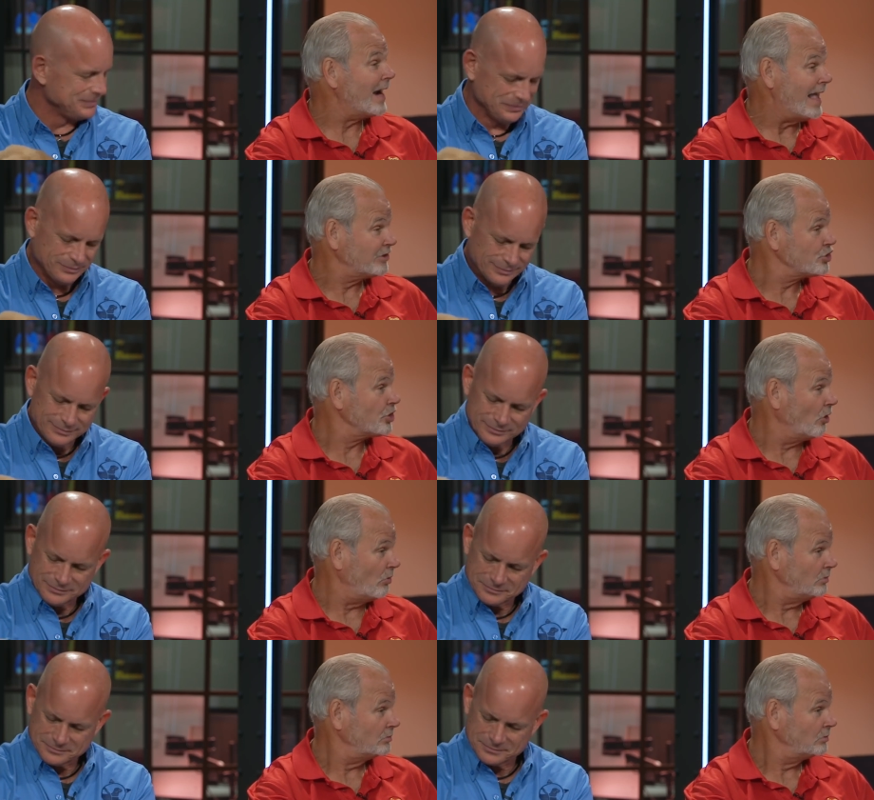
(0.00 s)
Speaker 1: at the show.
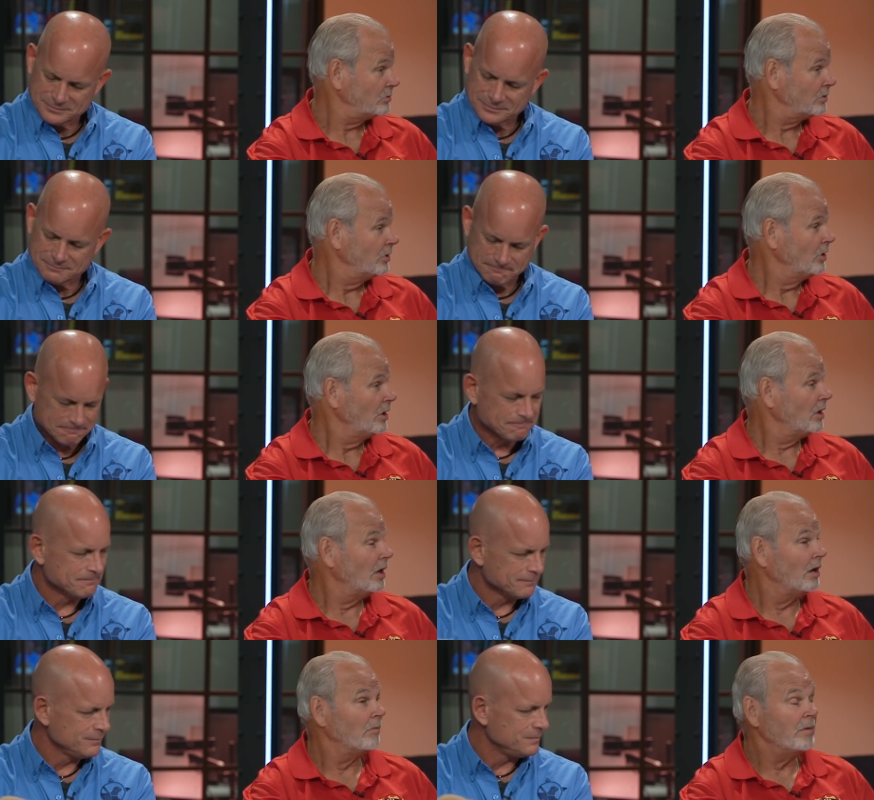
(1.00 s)
Okay.
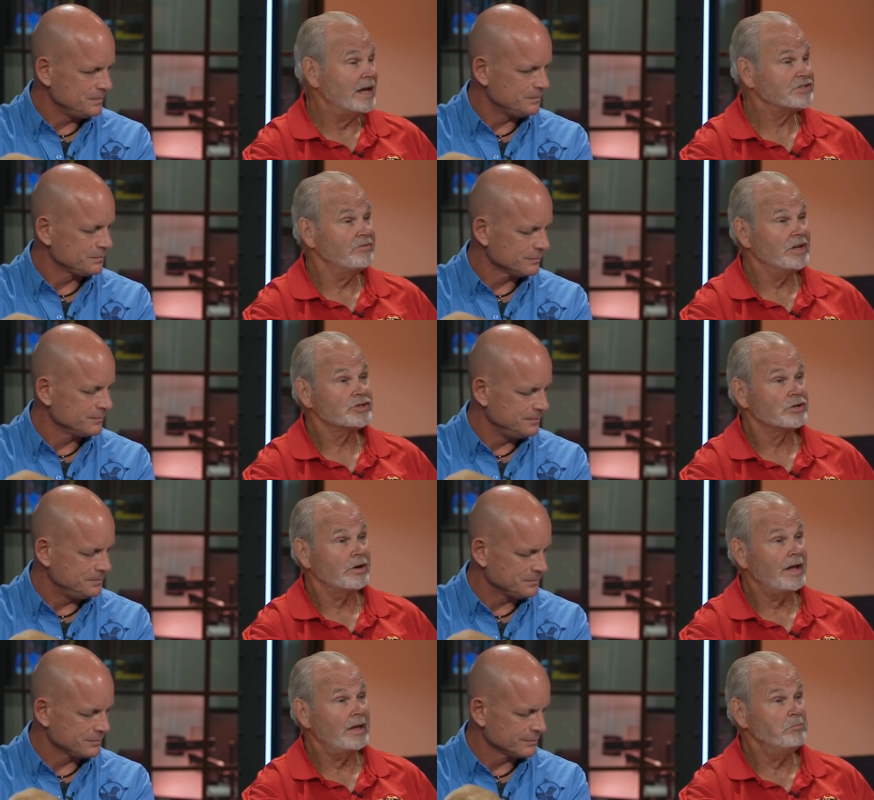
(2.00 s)
Uh, as of
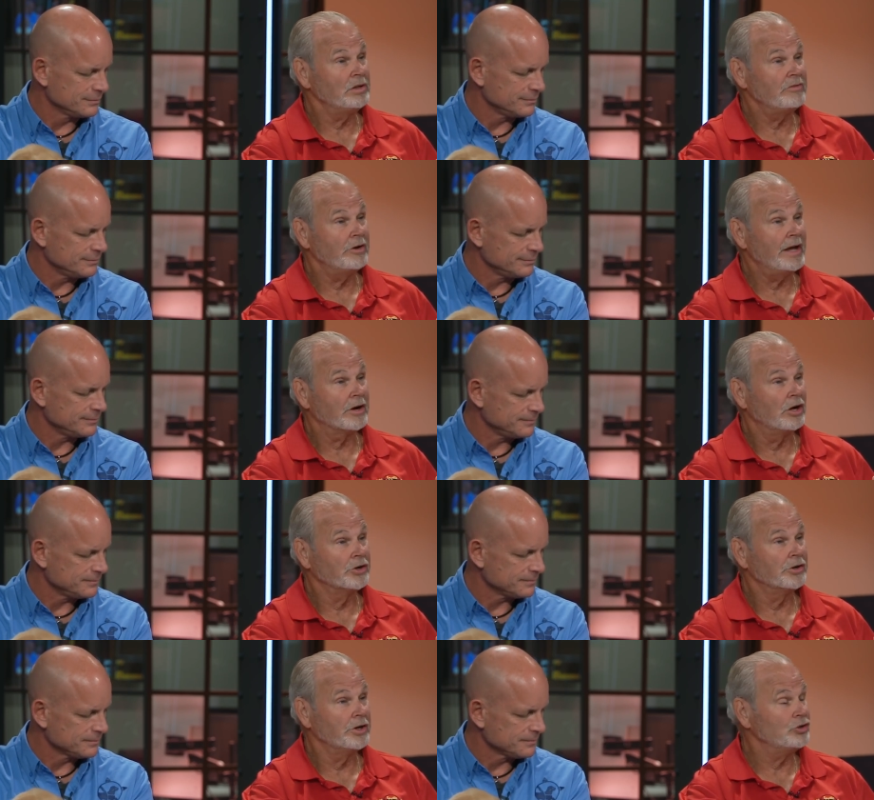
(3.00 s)
yesterday, I believe we had
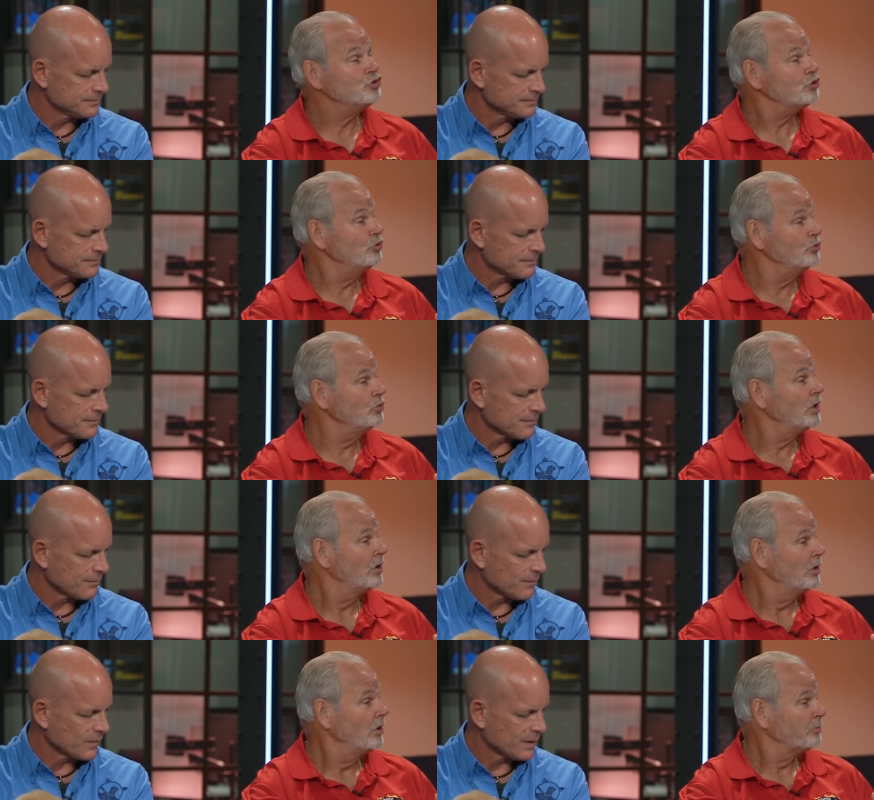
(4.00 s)
102
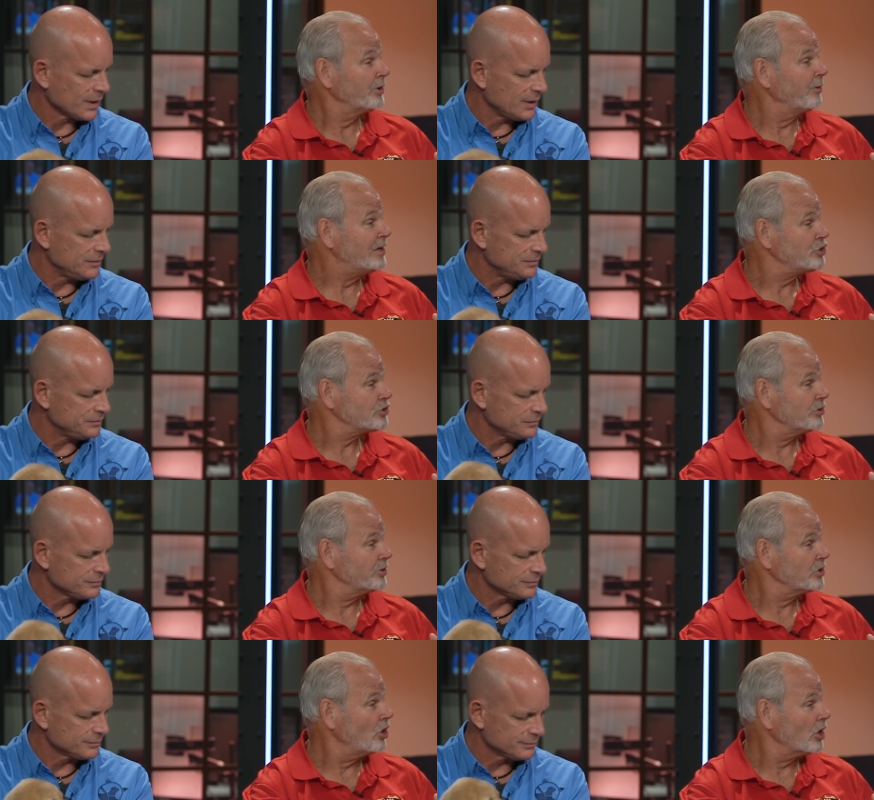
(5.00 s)
pre-registered
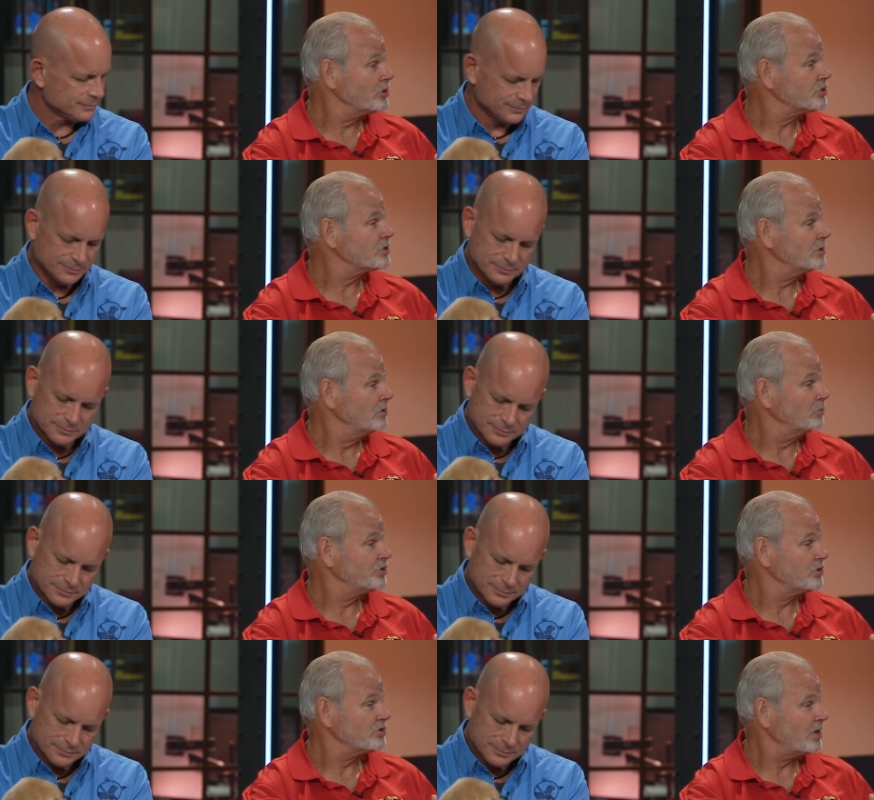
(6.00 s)
cars which
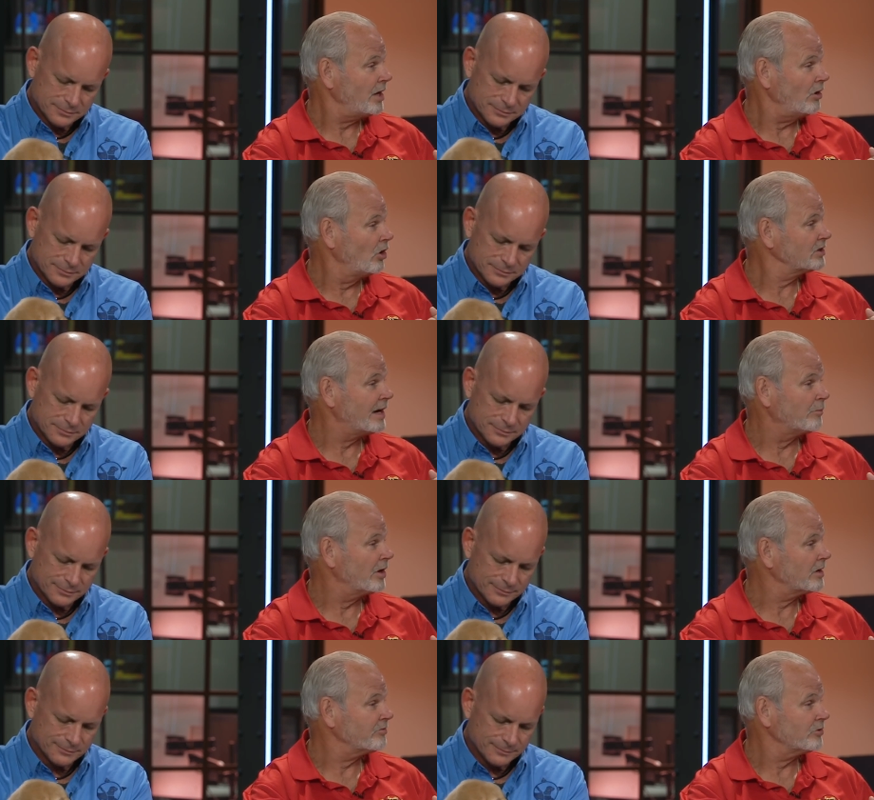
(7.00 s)
mm. is a all-time
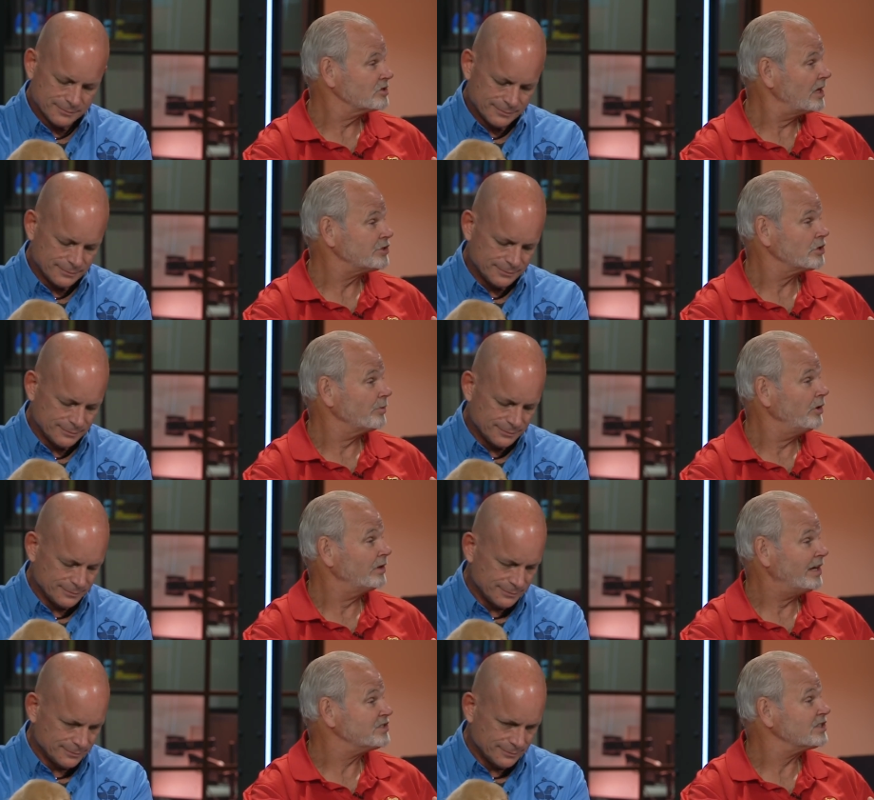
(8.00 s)
record for us last it year. Is. We only
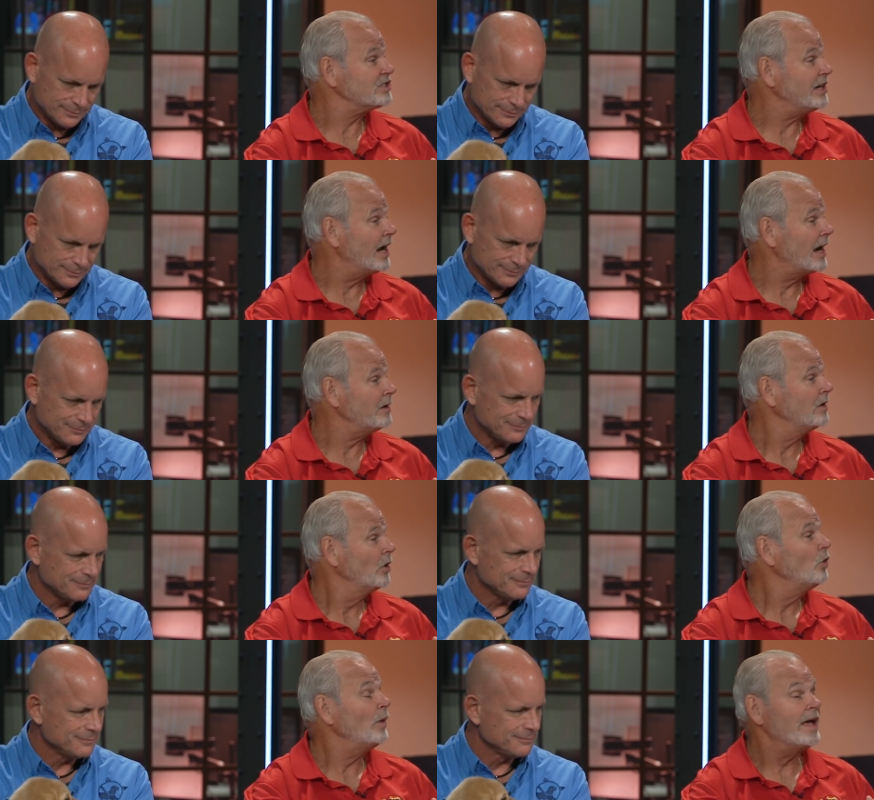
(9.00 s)
had 69. That's
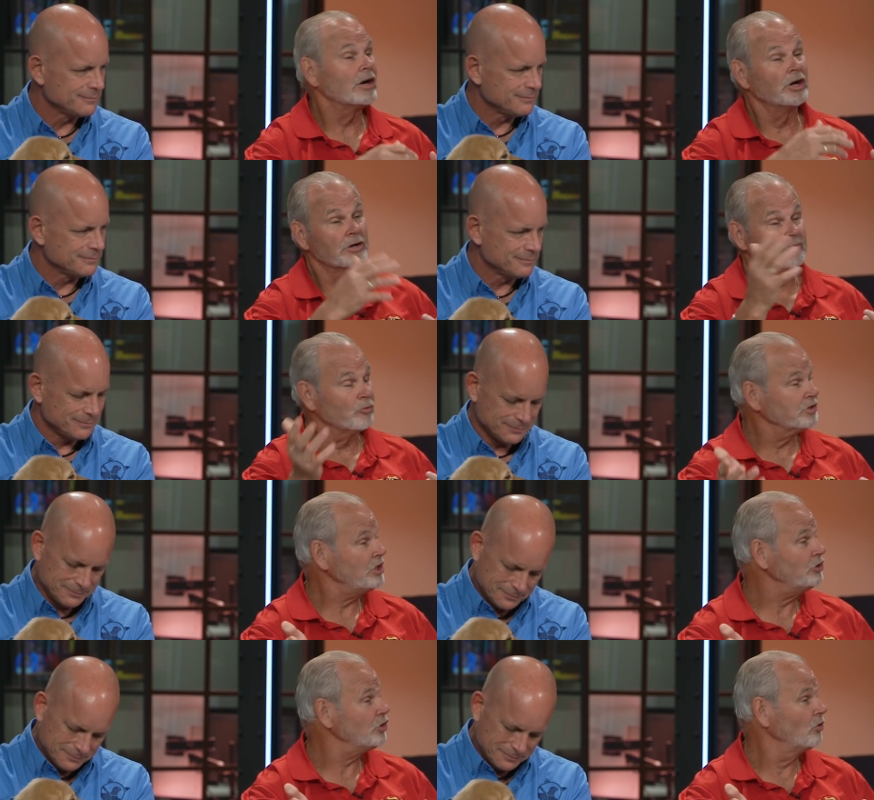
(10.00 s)
awesome. We had
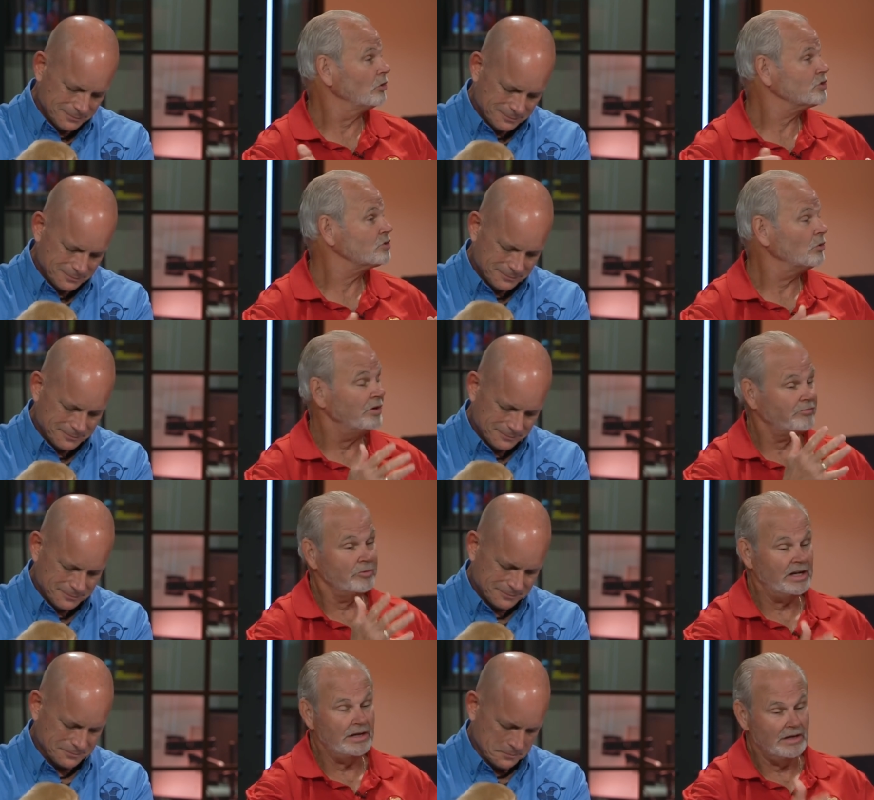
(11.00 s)
114 total. So if
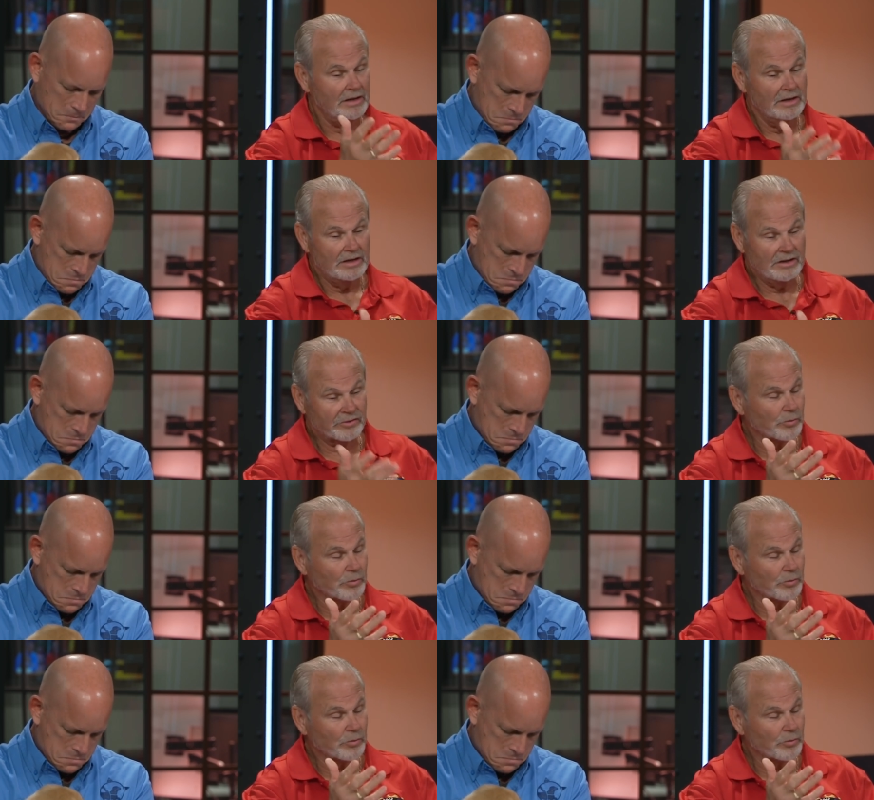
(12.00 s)
we if the